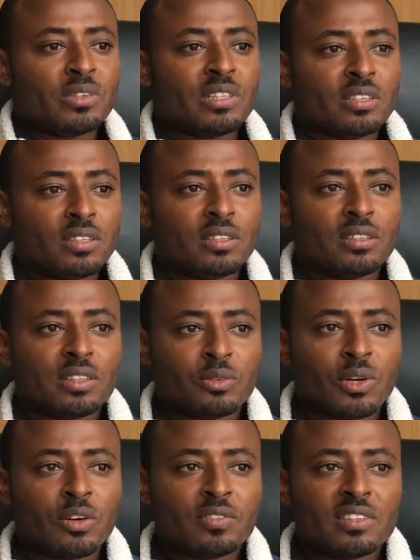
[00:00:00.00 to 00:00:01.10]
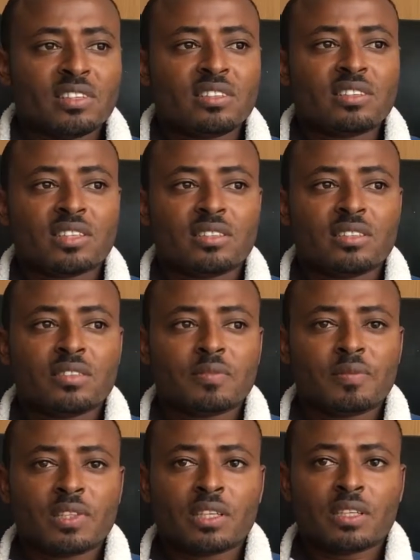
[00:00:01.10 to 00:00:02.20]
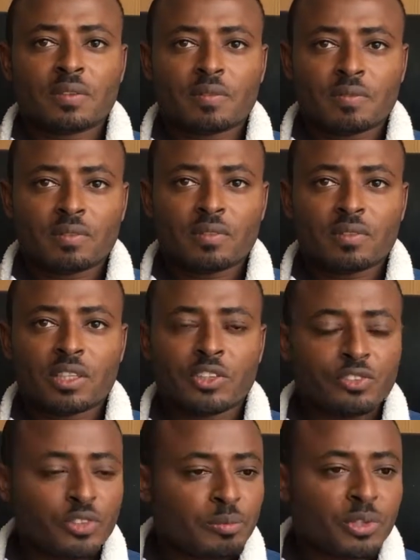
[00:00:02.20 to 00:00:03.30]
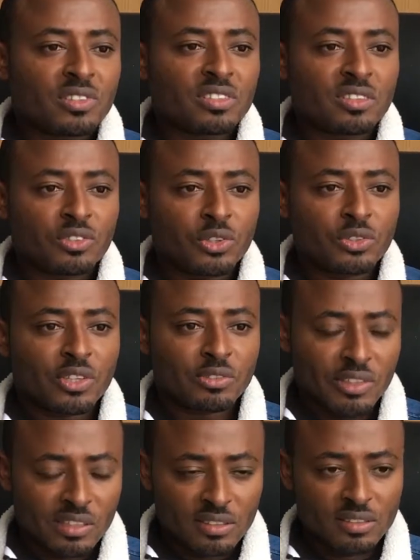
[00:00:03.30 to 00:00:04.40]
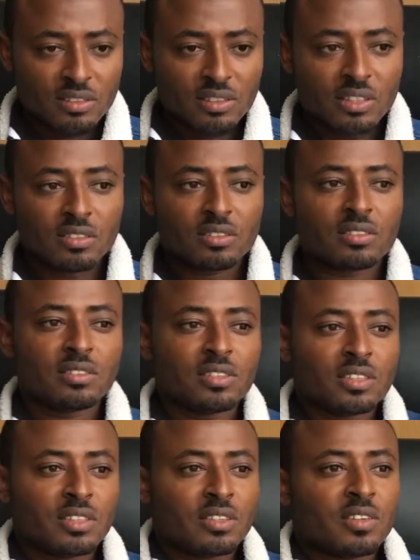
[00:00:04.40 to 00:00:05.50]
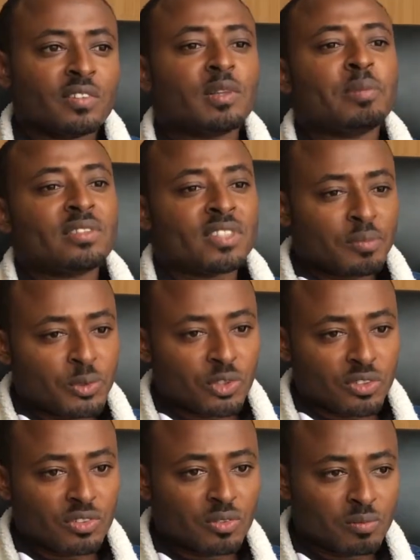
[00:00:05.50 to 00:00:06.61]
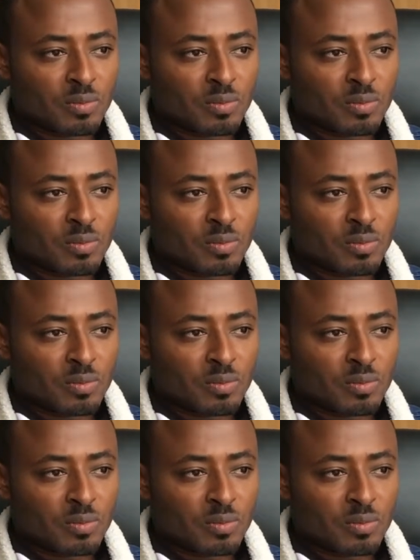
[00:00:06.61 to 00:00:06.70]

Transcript: we think that one of the things that the review process is going to address is the perceptions,